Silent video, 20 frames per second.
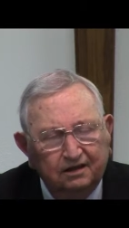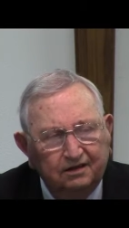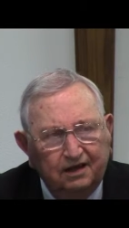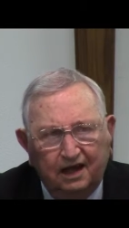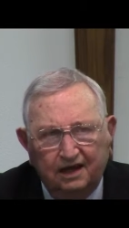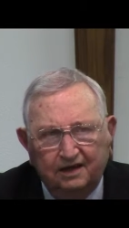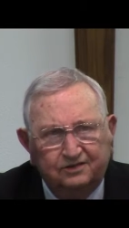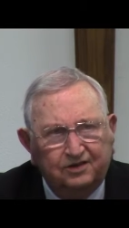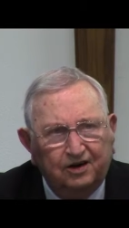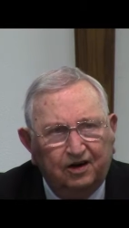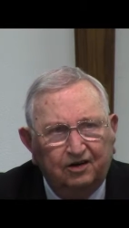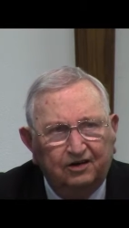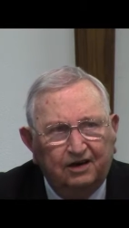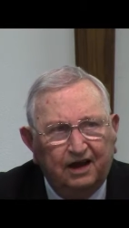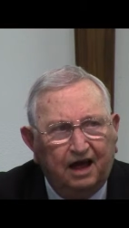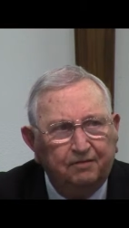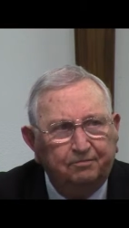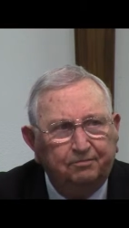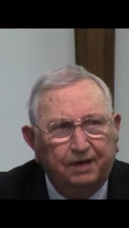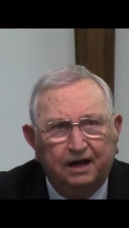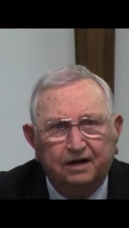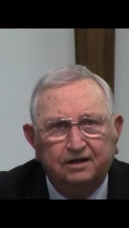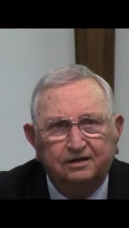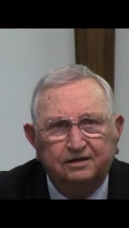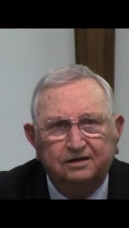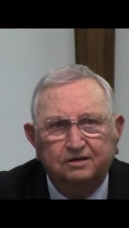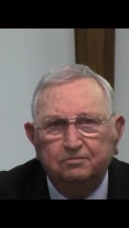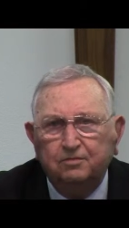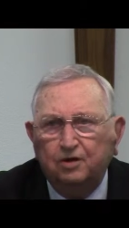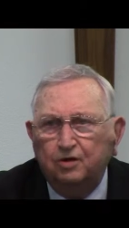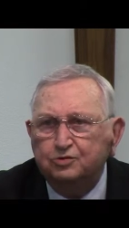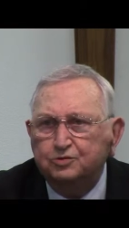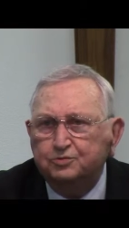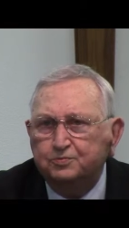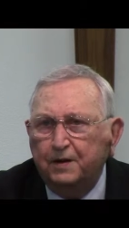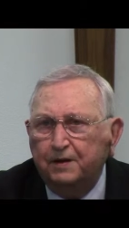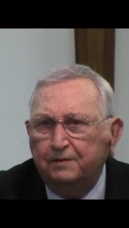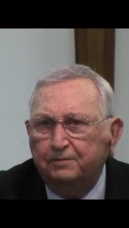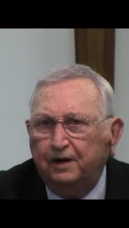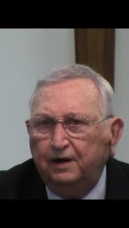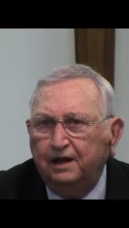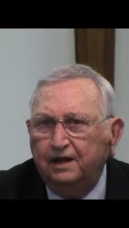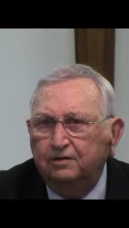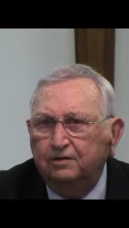They turned out better than most people